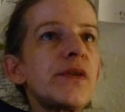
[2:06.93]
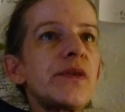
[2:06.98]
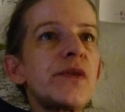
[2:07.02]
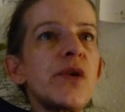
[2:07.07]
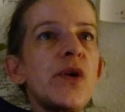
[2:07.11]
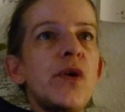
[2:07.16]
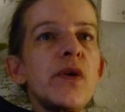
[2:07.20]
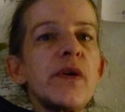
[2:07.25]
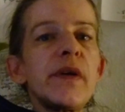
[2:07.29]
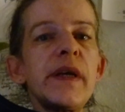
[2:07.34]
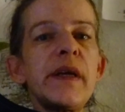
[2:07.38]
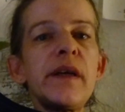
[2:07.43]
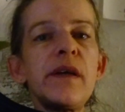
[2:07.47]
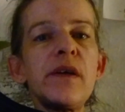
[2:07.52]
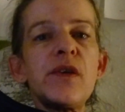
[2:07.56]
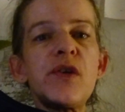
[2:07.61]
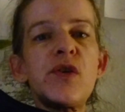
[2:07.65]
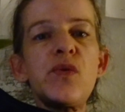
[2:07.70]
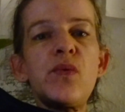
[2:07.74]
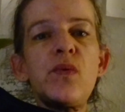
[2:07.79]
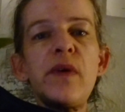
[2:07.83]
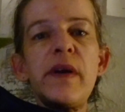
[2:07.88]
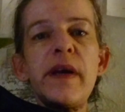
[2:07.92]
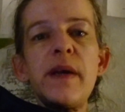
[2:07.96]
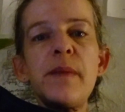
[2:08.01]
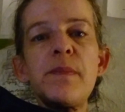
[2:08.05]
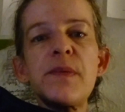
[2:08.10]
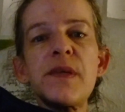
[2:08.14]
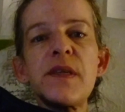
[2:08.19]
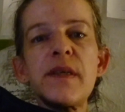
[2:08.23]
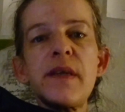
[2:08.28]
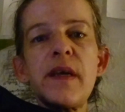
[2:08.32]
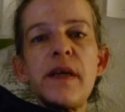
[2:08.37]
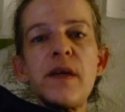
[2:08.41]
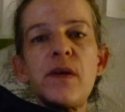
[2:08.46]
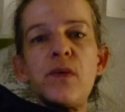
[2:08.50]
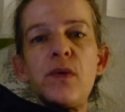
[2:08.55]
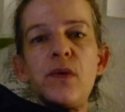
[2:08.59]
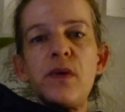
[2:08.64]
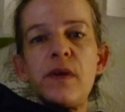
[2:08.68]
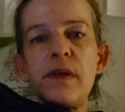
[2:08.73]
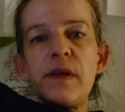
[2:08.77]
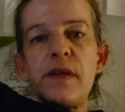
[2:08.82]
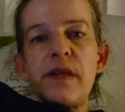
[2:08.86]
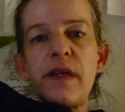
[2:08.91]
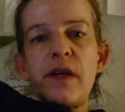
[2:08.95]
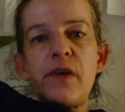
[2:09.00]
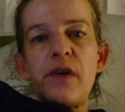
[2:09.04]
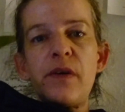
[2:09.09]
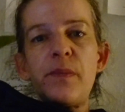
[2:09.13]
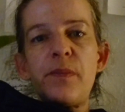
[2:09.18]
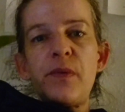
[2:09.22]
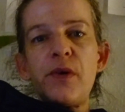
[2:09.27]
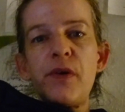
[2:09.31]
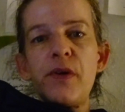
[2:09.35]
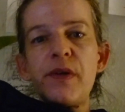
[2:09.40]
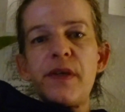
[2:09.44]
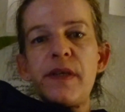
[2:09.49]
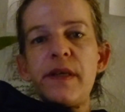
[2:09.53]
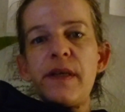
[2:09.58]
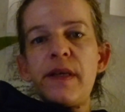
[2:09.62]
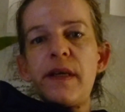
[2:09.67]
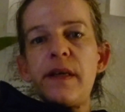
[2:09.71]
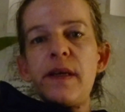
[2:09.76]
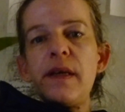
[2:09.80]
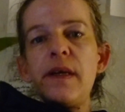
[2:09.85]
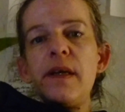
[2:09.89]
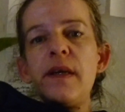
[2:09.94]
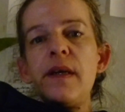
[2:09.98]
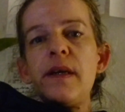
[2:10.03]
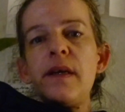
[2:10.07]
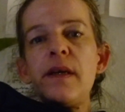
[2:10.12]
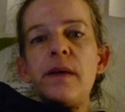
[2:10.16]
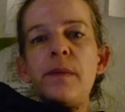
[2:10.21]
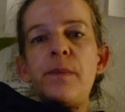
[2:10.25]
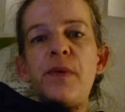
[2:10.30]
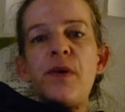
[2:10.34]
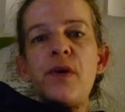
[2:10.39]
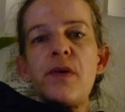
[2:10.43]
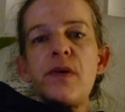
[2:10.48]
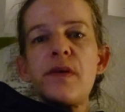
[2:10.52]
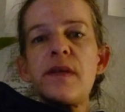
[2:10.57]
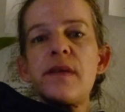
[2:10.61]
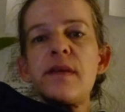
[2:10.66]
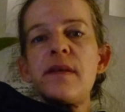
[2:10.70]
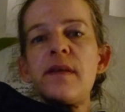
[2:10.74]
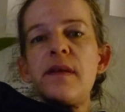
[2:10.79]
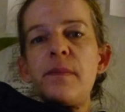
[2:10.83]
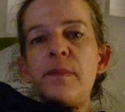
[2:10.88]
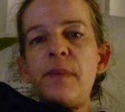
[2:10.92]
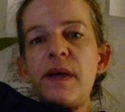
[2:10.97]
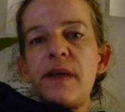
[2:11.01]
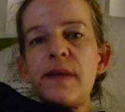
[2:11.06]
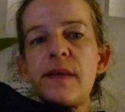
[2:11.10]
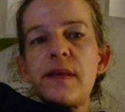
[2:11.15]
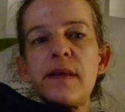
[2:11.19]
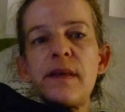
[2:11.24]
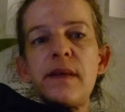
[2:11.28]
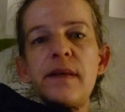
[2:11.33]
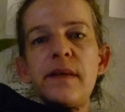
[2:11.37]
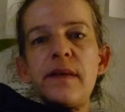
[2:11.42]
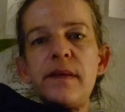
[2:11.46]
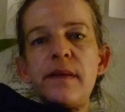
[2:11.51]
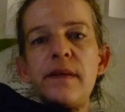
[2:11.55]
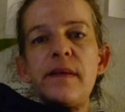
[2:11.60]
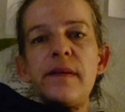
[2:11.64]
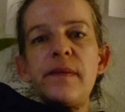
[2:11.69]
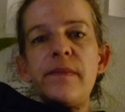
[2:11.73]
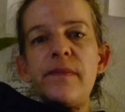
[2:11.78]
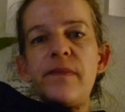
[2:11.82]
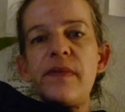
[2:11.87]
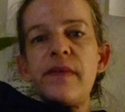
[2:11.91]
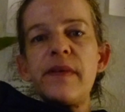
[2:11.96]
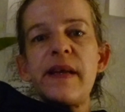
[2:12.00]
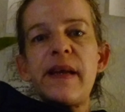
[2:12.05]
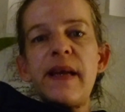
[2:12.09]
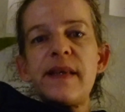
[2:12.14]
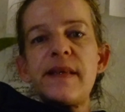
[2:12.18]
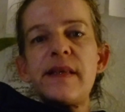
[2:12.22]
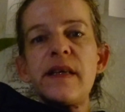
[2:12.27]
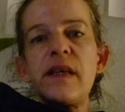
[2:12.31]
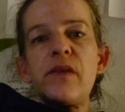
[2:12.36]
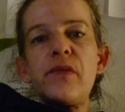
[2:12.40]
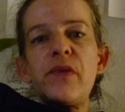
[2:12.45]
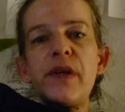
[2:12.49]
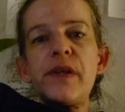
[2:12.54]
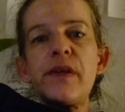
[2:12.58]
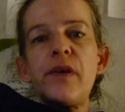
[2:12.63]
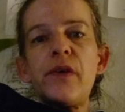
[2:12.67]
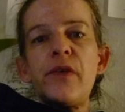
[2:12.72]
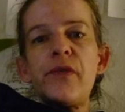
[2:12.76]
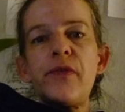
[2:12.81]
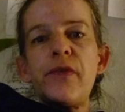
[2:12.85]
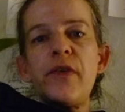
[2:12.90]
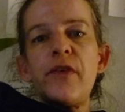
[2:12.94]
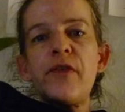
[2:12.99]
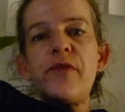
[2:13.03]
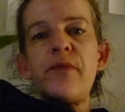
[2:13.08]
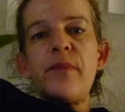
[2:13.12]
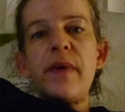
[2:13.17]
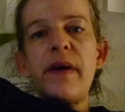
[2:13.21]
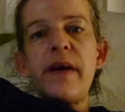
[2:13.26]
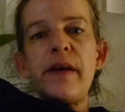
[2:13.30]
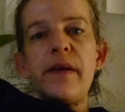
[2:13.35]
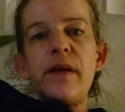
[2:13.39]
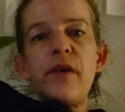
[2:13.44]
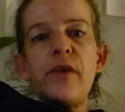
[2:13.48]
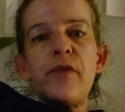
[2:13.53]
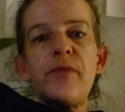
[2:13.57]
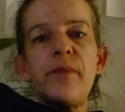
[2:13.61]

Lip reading: talking to a psychotherapeutic person, but getting rid of my